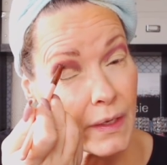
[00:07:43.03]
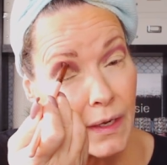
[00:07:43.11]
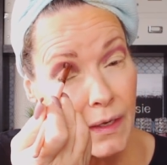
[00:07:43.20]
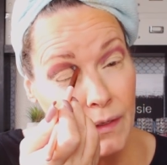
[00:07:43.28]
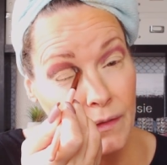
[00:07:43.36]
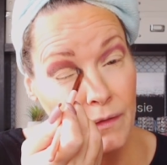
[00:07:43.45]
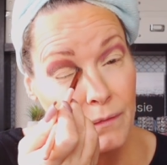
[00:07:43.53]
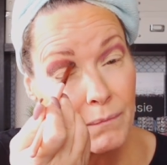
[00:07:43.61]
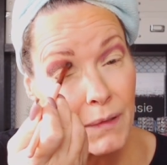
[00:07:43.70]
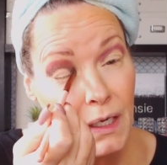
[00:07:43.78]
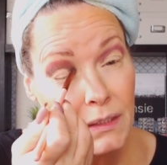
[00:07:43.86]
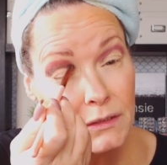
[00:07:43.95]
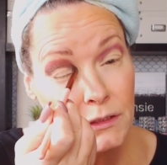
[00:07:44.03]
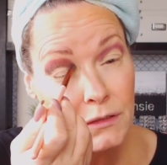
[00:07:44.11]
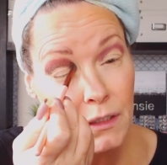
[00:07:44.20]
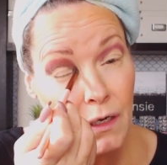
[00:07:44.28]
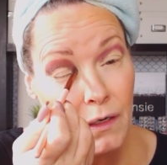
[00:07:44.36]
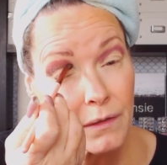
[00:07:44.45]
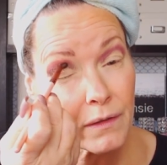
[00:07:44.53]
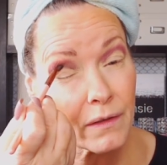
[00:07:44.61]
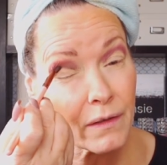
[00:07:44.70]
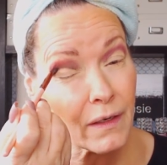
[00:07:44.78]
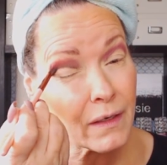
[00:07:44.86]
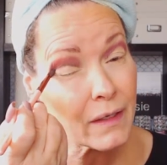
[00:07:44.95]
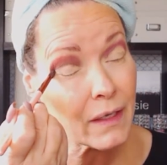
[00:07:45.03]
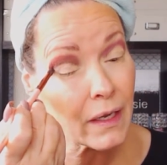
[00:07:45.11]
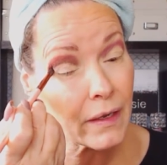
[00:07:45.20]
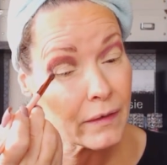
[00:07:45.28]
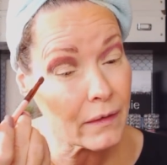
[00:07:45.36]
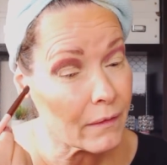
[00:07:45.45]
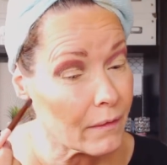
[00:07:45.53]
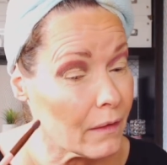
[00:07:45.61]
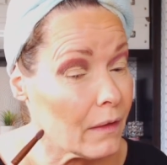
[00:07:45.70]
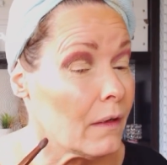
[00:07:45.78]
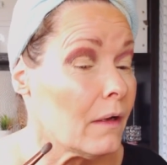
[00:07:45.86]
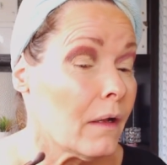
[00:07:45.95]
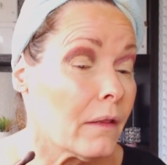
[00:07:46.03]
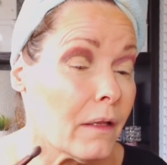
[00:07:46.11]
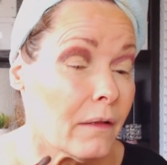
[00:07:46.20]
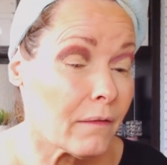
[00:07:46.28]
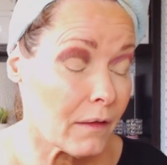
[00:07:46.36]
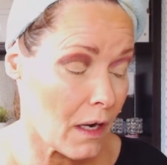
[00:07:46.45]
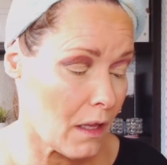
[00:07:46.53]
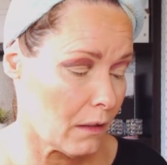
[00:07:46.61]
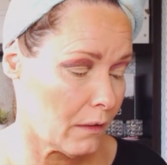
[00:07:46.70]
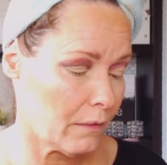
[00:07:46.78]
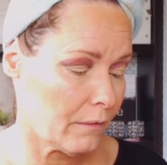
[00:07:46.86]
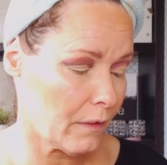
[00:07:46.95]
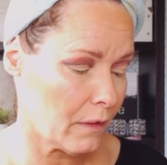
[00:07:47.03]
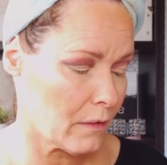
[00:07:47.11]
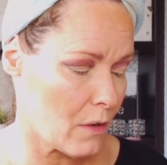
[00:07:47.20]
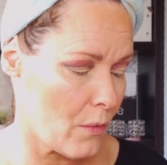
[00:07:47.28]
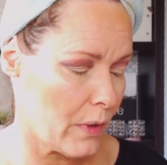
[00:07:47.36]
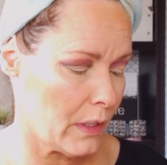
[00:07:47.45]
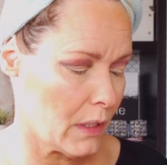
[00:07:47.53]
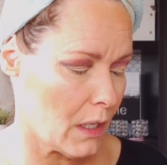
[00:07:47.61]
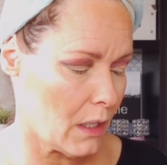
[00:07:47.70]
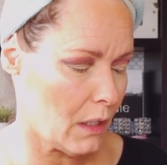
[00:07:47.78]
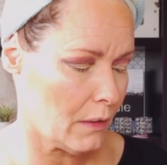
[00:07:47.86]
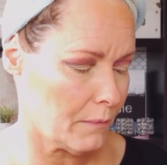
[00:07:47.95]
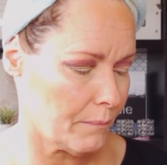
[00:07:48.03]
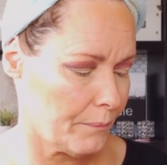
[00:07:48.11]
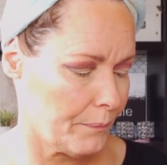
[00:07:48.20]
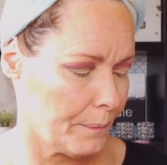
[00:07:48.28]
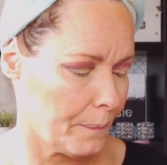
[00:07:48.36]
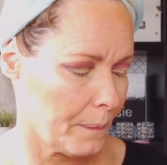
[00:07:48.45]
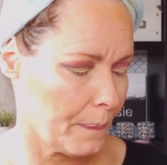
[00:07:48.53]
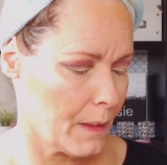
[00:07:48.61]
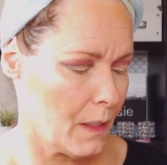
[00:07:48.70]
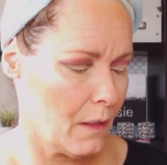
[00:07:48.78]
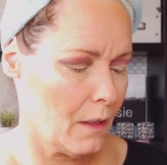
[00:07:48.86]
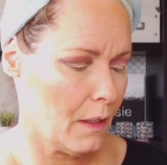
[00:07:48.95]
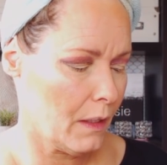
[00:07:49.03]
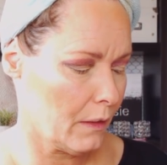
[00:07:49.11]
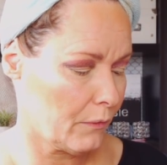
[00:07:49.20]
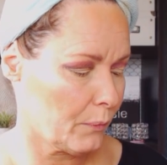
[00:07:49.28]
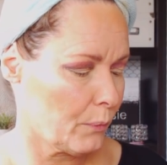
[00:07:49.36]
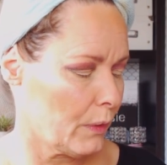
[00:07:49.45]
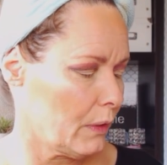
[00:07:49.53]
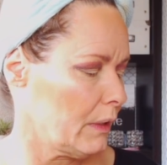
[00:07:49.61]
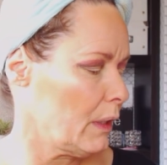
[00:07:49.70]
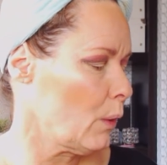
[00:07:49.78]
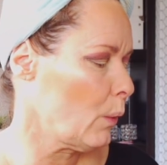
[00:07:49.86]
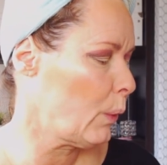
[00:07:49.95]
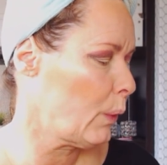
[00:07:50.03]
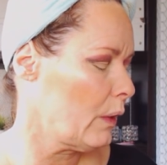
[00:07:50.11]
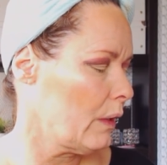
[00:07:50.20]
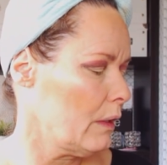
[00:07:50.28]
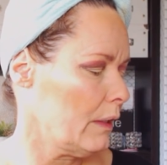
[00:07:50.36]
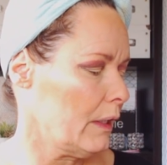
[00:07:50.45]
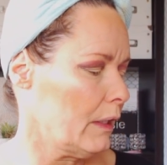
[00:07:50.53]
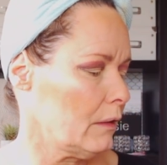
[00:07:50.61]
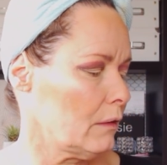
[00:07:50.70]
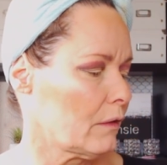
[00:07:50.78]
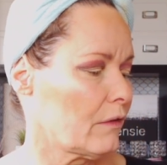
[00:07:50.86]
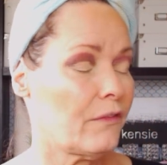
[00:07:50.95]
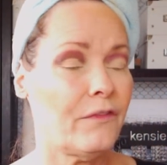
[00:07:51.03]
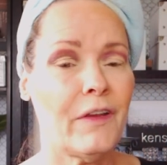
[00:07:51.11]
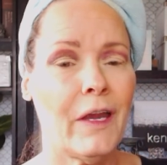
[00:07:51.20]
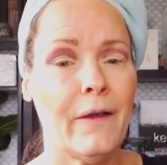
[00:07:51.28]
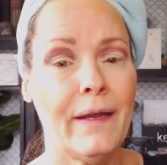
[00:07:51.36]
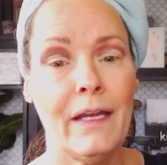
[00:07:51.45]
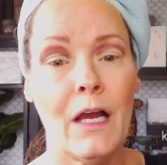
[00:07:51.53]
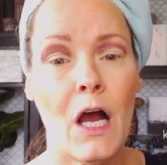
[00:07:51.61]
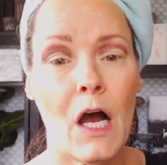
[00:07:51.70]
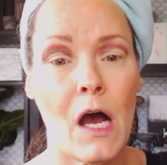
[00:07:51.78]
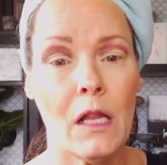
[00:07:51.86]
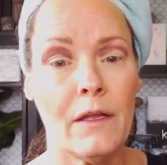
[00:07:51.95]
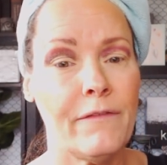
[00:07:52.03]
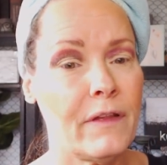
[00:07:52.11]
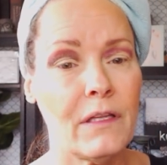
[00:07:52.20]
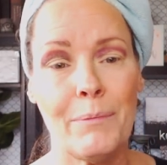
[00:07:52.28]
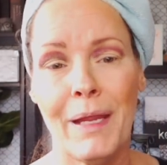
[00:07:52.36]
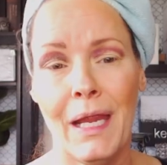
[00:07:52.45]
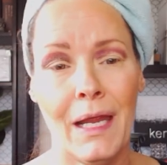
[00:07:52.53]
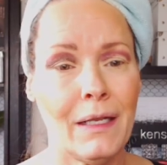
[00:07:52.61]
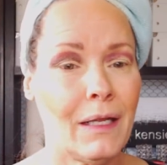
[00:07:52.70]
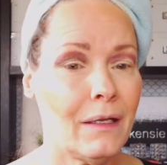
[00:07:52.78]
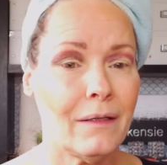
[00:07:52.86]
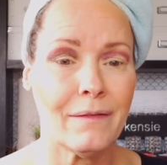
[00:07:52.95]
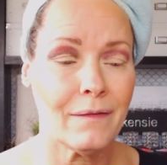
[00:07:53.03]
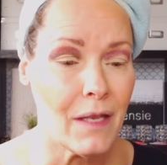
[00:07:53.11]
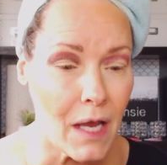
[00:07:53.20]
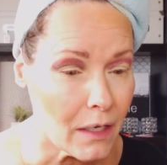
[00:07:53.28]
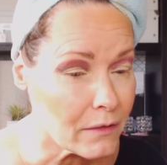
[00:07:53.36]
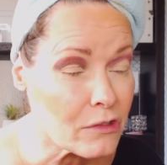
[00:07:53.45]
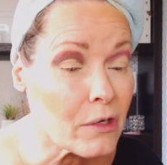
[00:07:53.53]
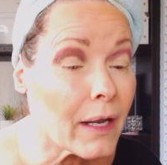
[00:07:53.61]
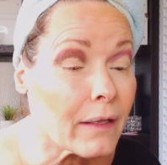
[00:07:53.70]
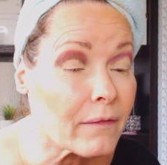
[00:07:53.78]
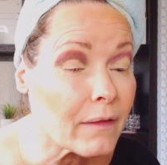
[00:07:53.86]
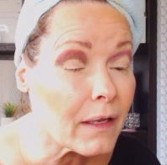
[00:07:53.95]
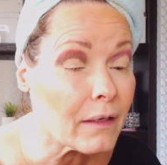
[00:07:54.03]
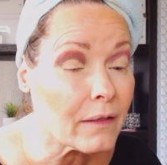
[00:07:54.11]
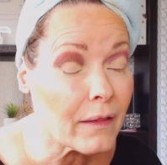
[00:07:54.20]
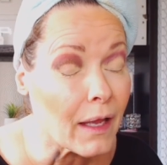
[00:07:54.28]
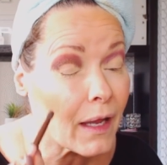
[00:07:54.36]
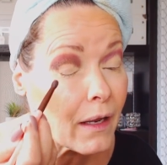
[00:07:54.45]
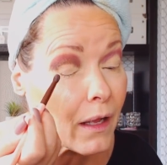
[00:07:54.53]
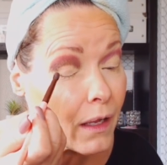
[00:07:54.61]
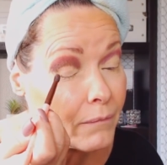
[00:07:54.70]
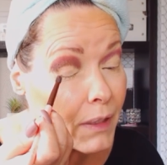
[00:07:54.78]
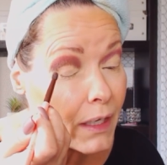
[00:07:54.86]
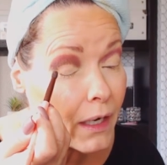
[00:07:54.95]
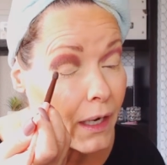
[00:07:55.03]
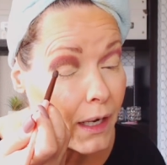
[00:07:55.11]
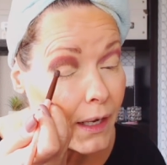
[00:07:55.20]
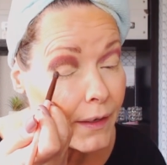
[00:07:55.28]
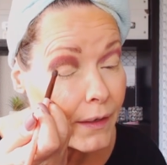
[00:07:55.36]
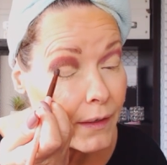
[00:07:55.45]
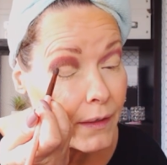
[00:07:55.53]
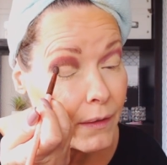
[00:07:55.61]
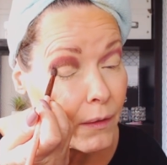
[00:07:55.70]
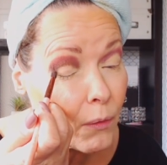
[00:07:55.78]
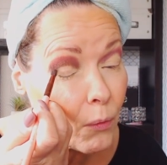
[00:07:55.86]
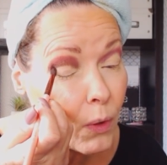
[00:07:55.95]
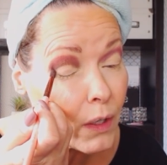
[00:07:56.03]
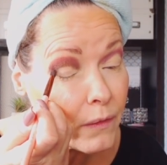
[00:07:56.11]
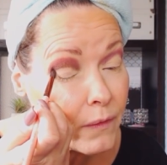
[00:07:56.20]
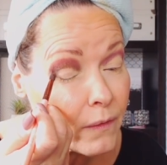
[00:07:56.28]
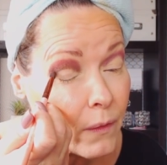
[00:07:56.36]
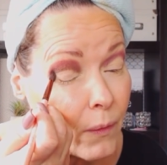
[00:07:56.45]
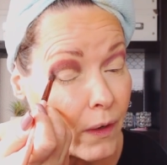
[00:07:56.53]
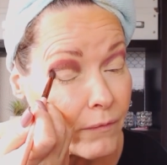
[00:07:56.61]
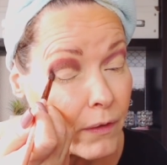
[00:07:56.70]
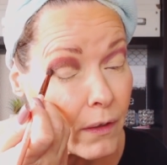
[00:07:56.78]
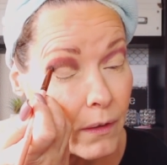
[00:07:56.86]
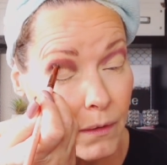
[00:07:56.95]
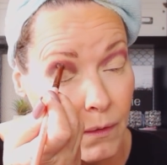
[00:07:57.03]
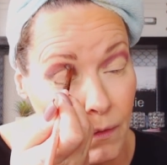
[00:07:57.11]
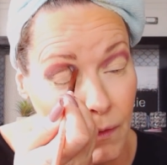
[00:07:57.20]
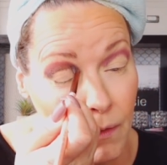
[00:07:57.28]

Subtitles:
Yeah, it's much darker. Again, these colors are going on. It's really, it looks very olive in the pan, and it's not translating that on my eye whatsoever.